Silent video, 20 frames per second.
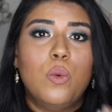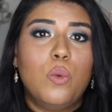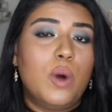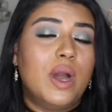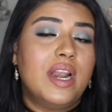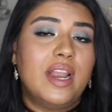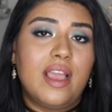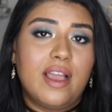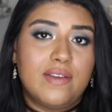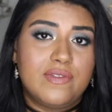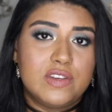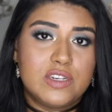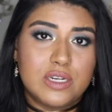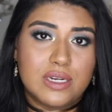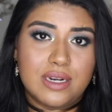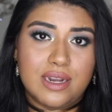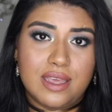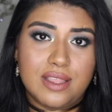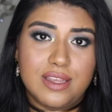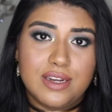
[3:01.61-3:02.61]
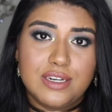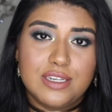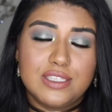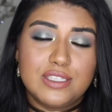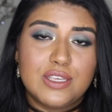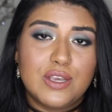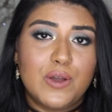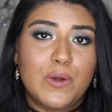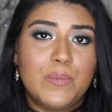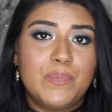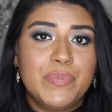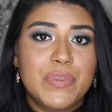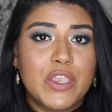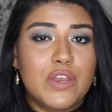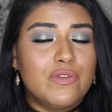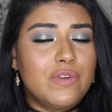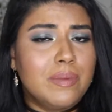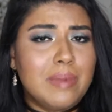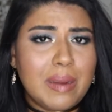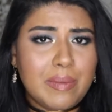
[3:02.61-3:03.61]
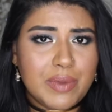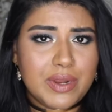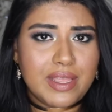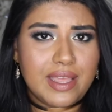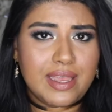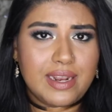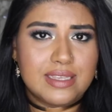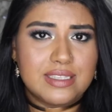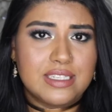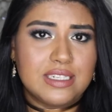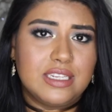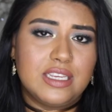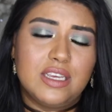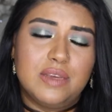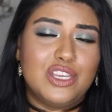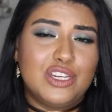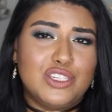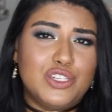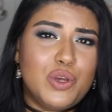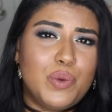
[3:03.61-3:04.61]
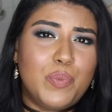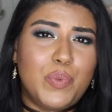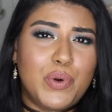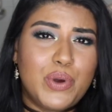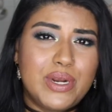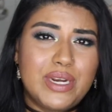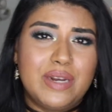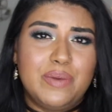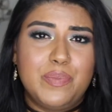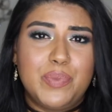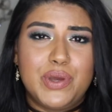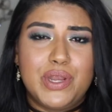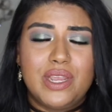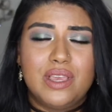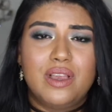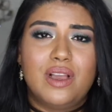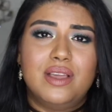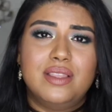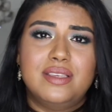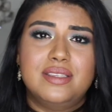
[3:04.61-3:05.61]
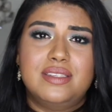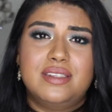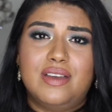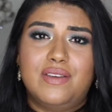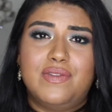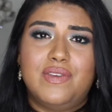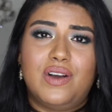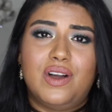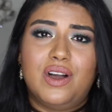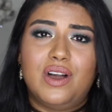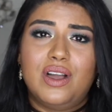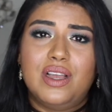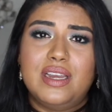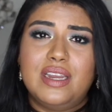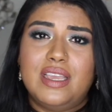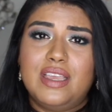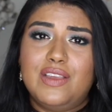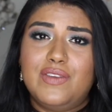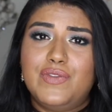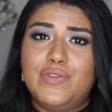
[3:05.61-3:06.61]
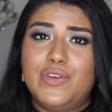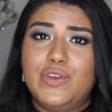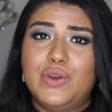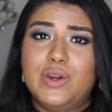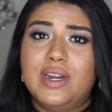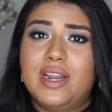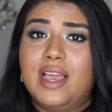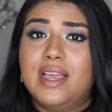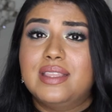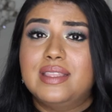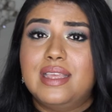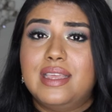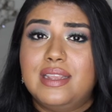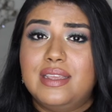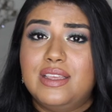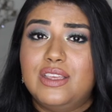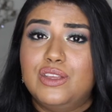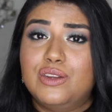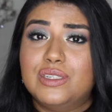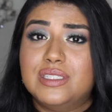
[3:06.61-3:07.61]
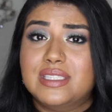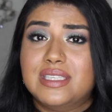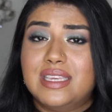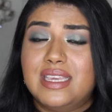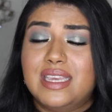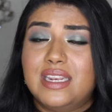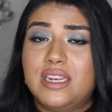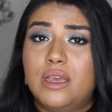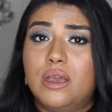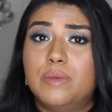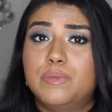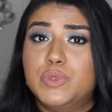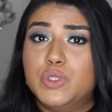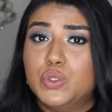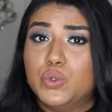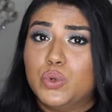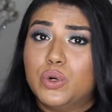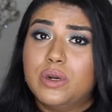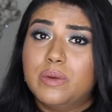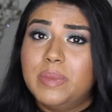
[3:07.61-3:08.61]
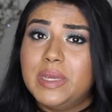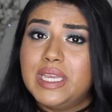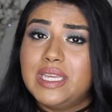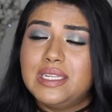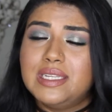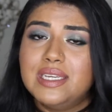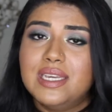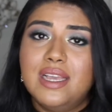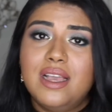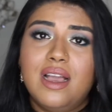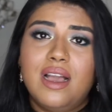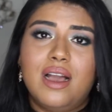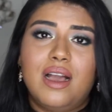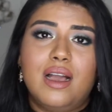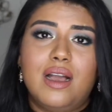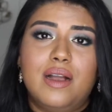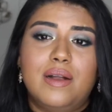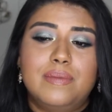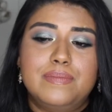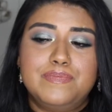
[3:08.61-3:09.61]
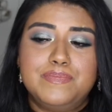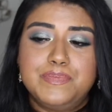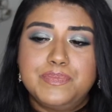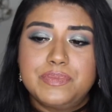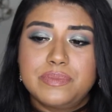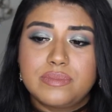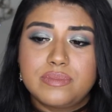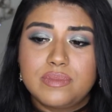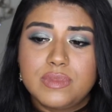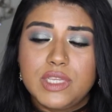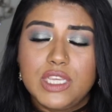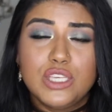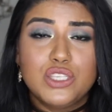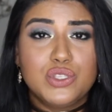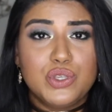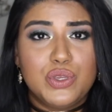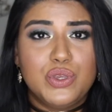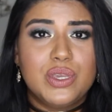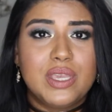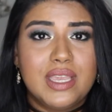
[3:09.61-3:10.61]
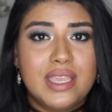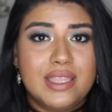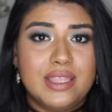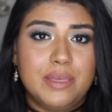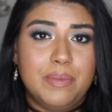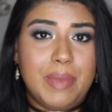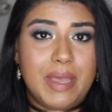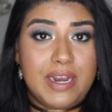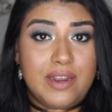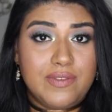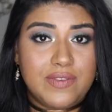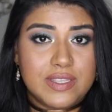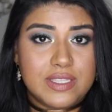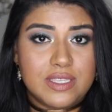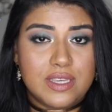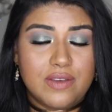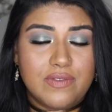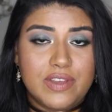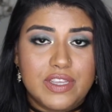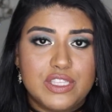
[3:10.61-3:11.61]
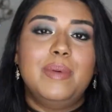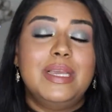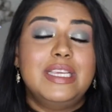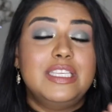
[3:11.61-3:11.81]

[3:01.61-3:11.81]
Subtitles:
one after another. So remember that as a tip. There's no point in putting all this stuff on if you're not letting your skin absorb it. So you can get the benefits of it.